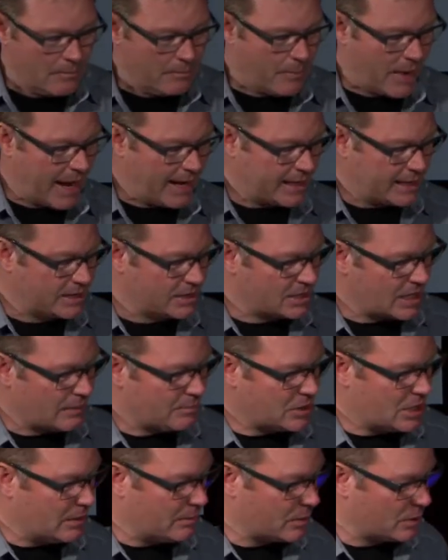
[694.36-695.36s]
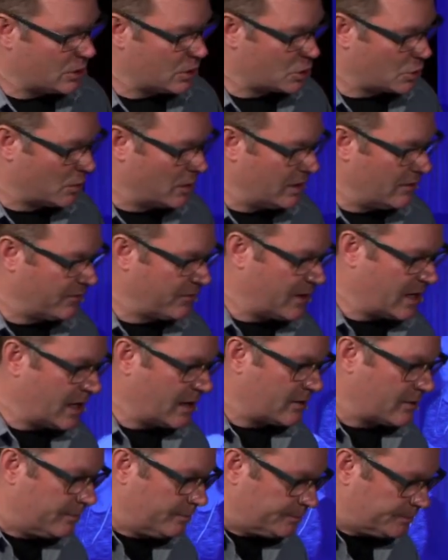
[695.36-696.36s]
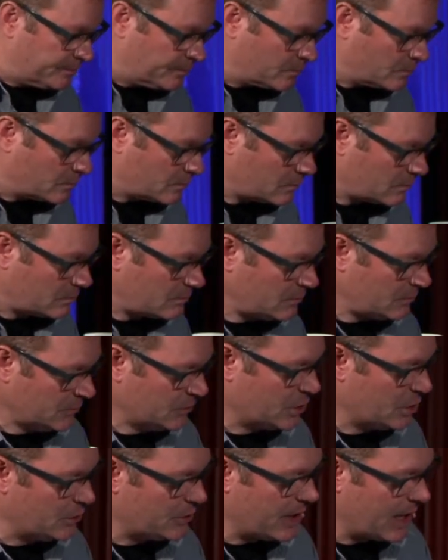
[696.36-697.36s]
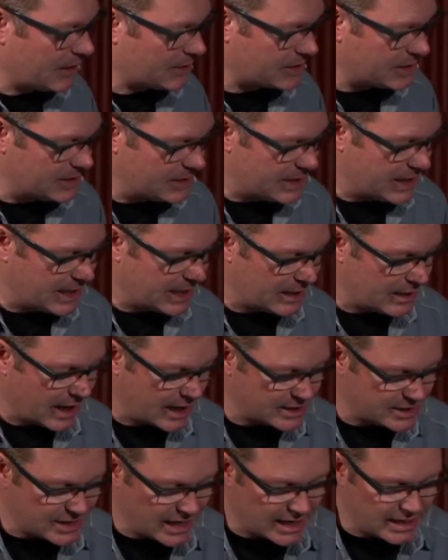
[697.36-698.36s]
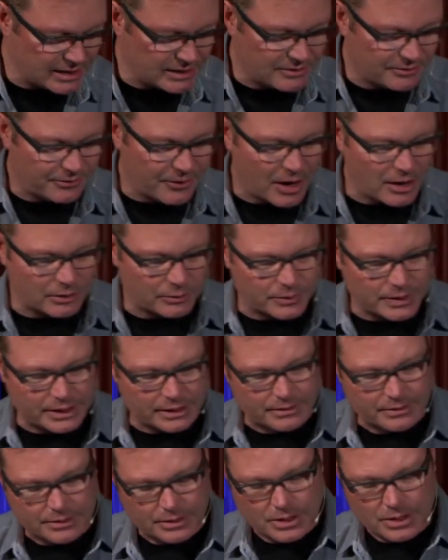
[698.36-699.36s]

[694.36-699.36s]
Back in September the 25th, 2010, I stated the following